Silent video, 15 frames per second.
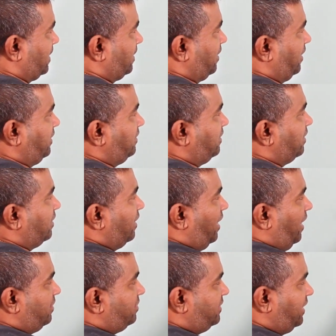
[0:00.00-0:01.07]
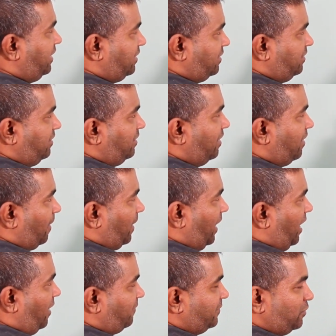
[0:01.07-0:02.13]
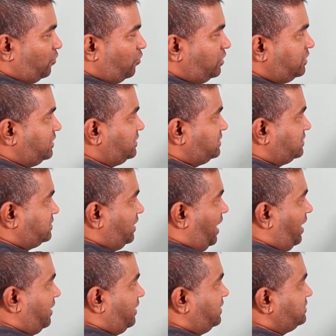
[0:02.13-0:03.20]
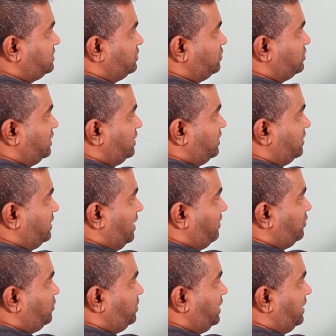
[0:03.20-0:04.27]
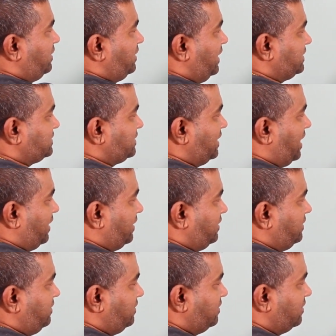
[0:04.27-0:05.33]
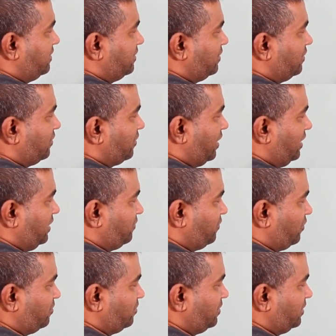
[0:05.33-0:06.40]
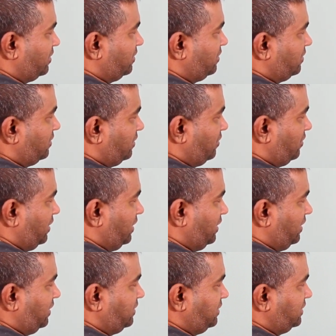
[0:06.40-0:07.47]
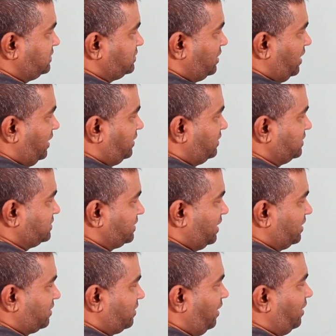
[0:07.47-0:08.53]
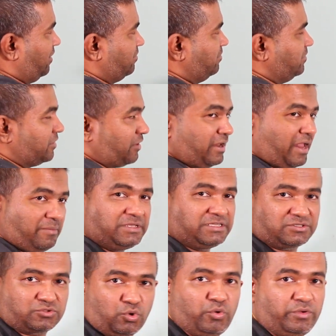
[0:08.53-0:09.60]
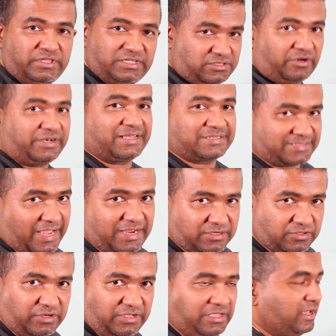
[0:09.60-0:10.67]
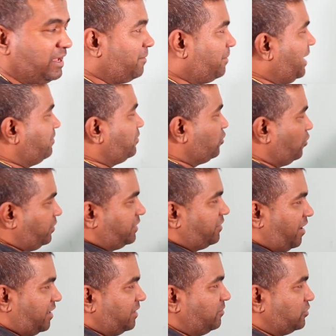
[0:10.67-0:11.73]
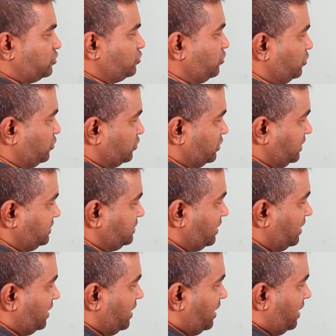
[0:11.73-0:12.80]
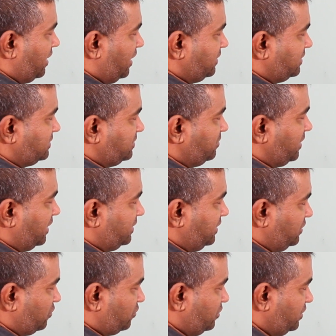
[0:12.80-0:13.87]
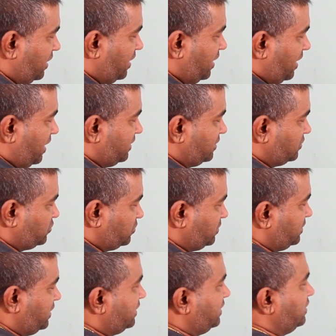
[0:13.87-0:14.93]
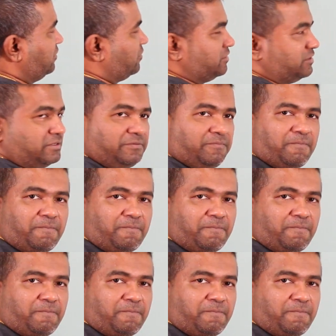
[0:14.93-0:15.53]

right? And then after all these lines, there will be a next line. Right, from each line this can come. Right, I'm just drawing this, not exact tree, but I'm drawing the diagram to show you this. And this will be other node, and this will be other node.